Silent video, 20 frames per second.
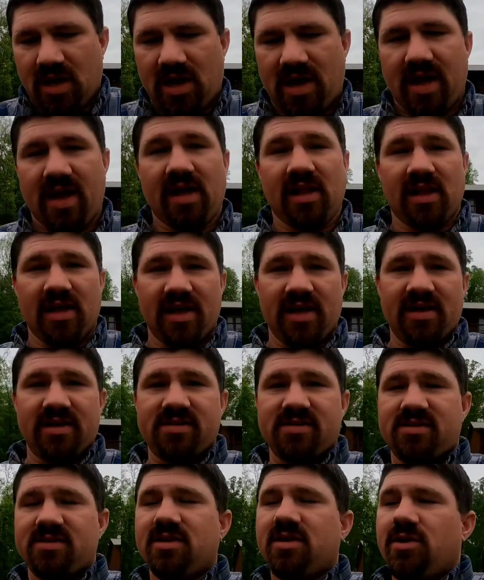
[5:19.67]

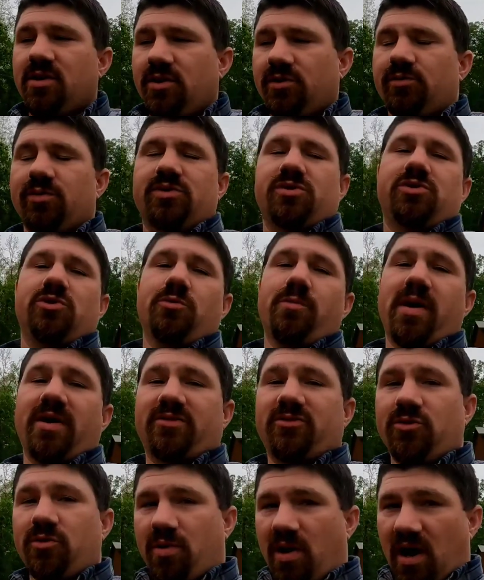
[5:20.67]
LS, who
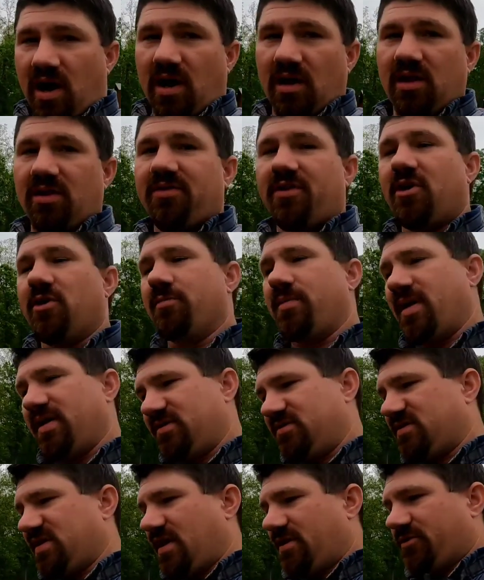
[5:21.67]
makes New Holland, they're
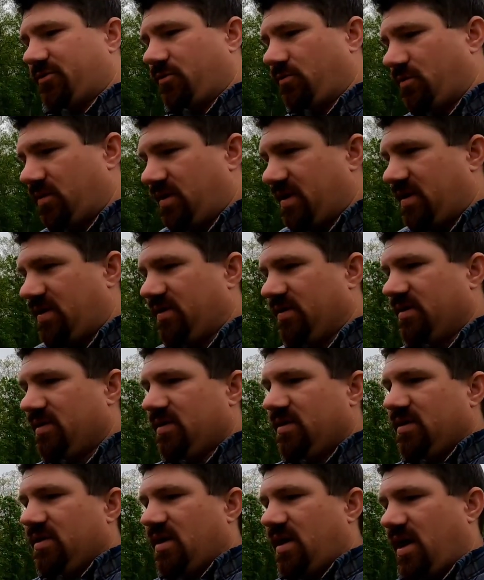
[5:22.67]
made in South Korea.
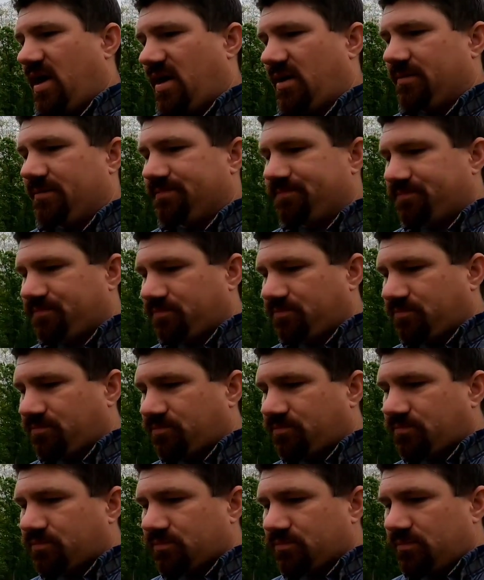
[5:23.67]

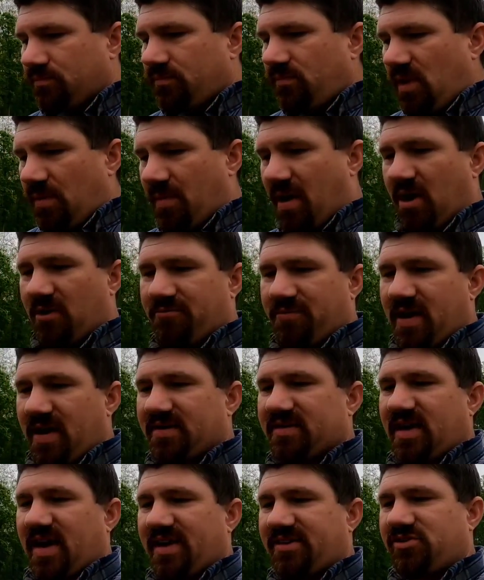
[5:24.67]
Matter of
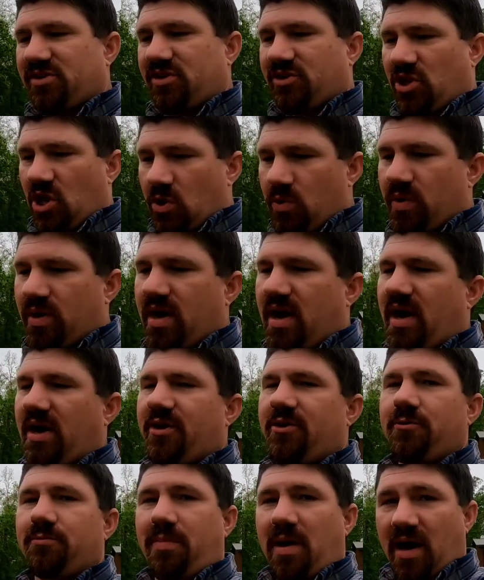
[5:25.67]
fact, I actually know a
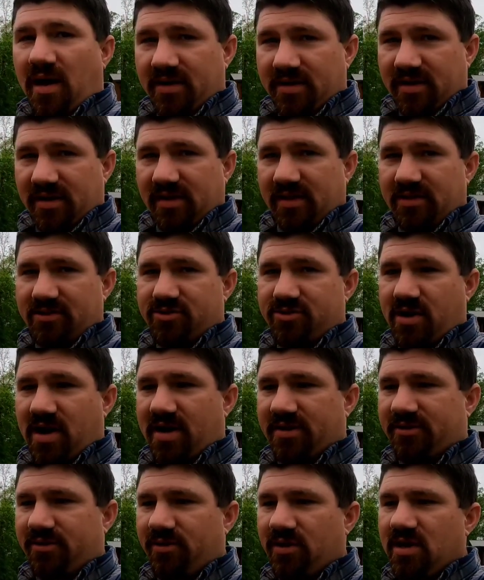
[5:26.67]
guy who bought an LS
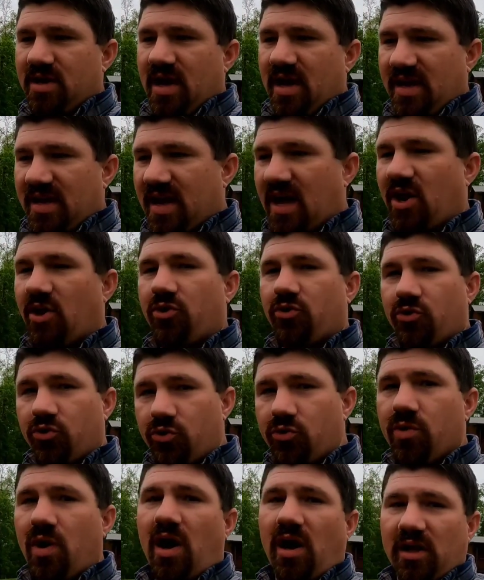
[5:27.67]
tractor. He got a
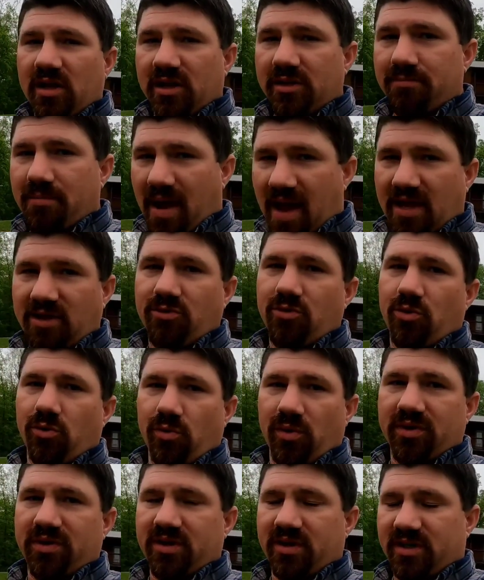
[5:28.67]
New Holland manual
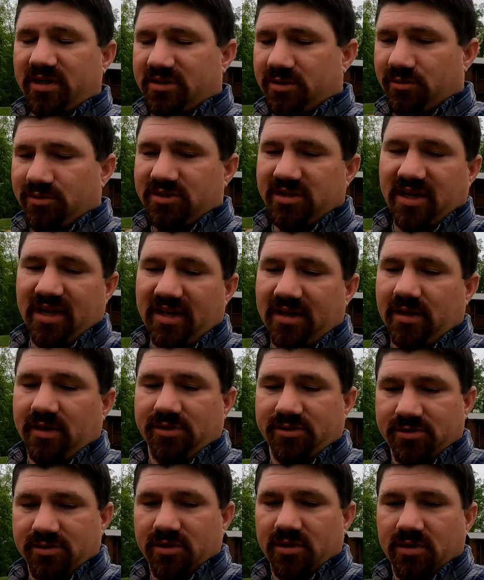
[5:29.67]
with it because it was in
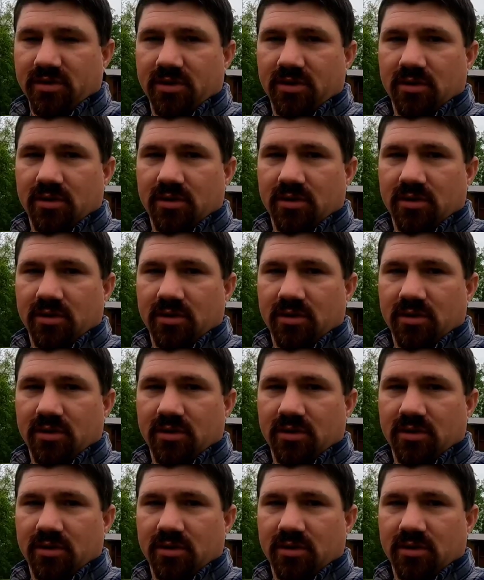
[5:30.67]
English.